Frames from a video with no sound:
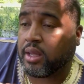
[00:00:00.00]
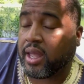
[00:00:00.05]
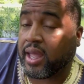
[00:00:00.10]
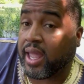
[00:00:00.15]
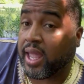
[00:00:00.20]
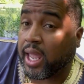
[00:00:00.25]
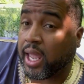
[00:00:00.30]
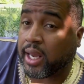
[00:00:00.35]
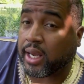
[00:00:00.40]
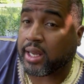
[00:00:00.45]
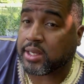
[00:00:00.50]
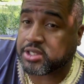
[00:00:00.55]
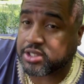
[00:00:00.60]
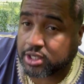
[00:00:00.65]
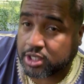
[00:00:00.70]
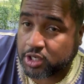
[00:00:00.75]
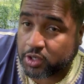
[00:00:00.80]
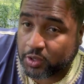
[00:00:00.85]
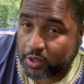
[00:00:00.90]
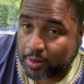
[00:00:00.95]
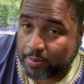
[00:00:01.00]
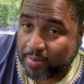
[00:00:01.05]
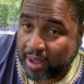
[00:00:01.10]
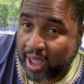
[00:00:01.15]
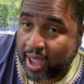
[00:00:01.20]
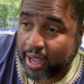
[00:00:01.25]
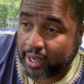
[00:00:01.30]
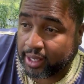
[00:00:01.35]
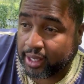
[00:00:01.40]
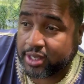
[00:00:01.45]
And I secured a
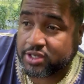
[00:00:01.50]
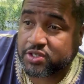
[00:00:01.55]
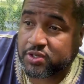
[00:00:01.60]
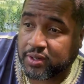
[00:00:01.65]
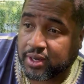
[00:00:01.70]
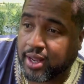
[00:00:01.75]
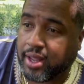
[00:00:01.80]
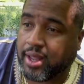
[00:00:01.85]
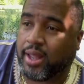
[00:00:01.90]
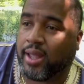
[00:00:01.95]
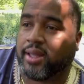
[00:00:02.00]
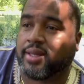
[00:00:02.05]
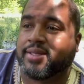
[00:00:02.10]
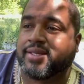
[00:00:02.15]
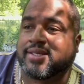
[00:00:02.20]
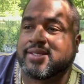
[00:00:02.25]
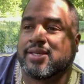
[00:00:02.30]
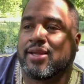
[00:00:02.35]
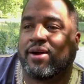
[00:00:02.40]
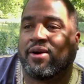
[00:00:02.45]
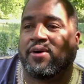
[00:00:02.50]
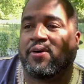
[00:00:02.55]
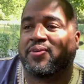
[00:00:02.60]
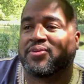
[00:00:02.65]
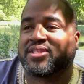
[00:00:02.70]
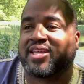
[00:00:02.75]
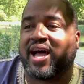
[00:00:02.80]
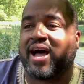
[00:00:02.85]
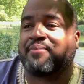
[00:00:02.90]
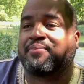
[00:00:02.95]
bag yesterday, so on
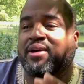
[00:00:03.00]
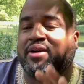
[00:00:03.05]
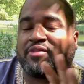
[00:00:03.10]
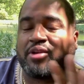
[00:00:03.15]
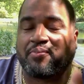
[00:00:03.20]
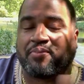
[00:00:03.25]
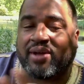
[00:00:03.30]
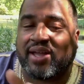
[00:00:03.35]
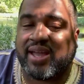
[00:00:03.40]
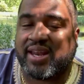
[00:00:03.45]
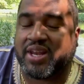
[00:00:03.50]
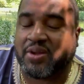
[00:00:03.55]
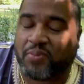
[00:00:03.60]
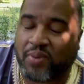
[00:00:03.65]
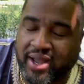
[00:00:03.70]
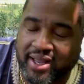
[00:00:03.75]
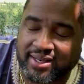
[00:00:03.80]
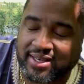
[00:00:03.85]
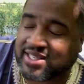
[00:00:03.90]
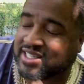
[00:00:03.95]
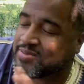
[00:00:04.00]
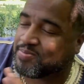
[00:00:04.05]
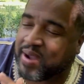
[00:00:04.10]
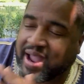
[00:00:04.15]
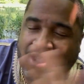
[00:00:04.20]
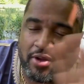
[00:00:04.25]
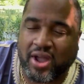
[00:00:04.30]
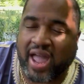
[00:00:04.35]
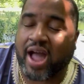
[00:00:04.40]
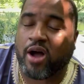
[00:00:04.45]
top of it. But anyway,
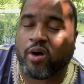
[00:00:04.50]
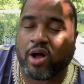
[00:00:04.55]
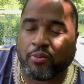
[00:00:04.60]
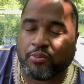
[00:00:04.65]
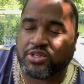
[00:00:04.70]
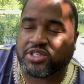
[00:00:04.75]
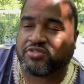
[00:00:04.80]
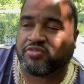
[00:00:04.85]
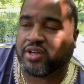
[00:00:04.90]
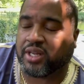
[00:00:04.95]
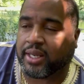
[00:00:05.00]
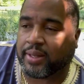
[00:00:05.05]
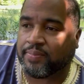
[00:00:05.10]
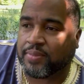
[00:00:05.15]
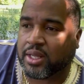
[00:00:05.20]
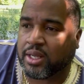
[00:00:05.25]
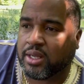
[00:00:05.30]
despite how I was feeling.